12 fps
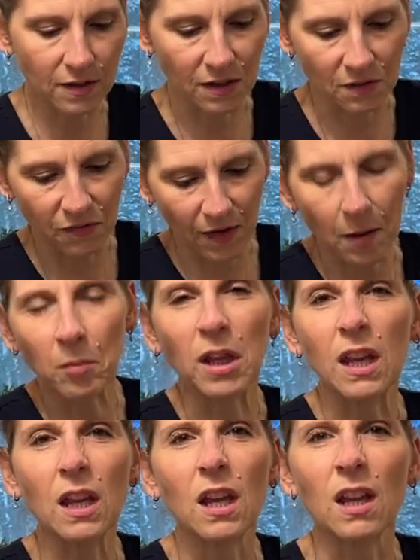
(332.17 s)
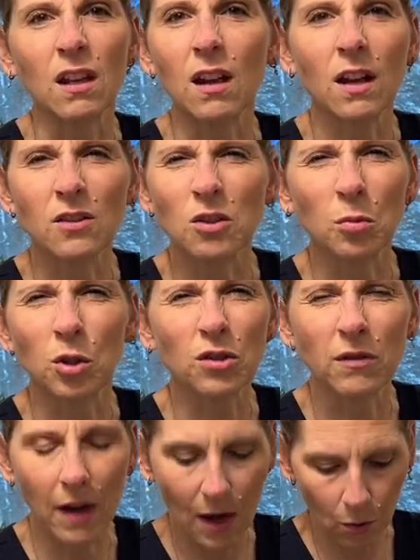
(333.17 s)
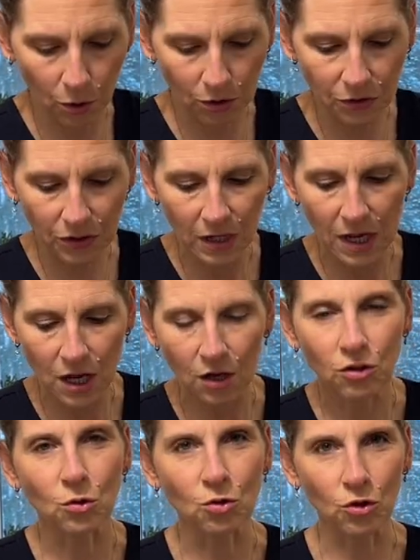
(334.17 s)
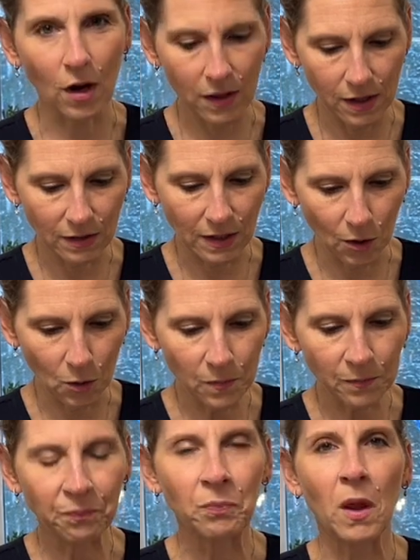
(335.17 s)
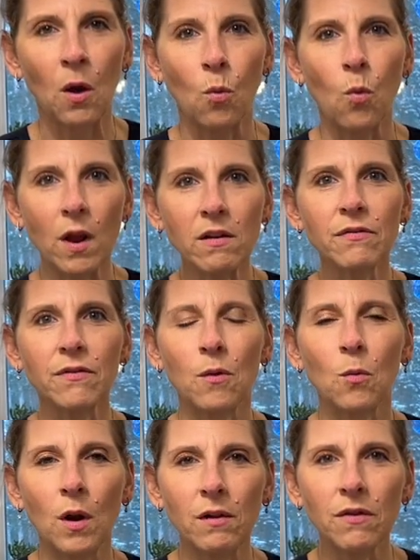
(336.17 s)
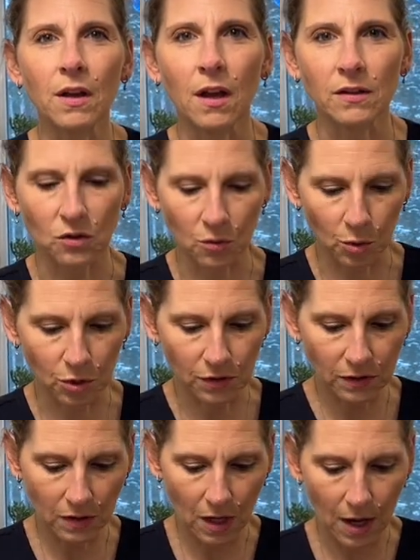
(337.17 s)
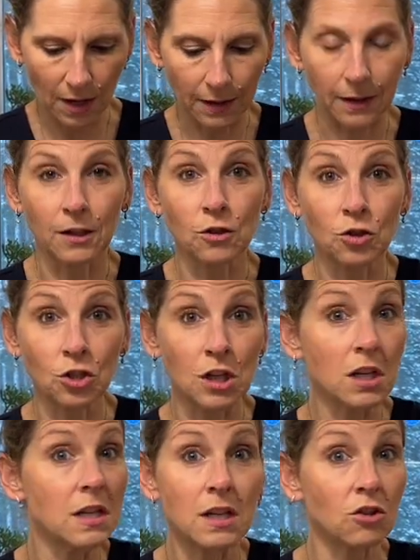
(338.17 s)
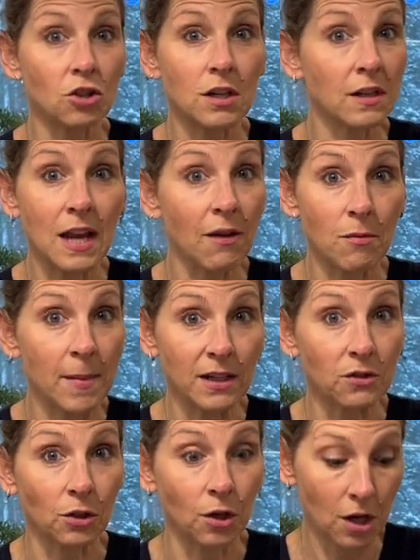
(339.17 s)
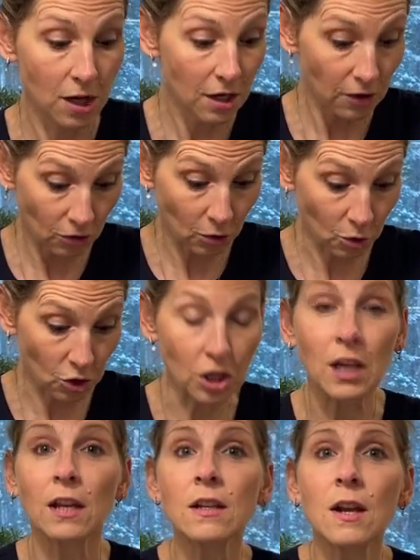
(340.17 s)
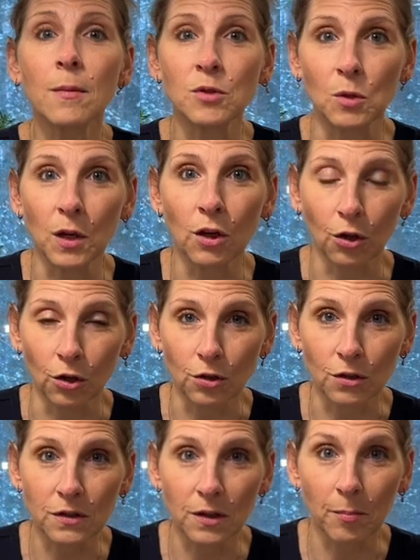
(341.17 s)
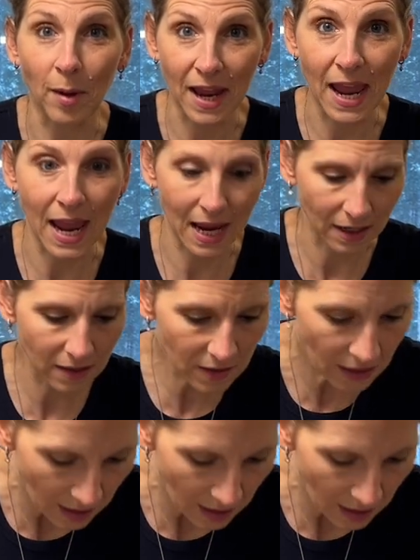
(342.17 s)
and family and customers of ours to try this out, one of the customers she didn't have a mixer, so she ended up doing hers by hand,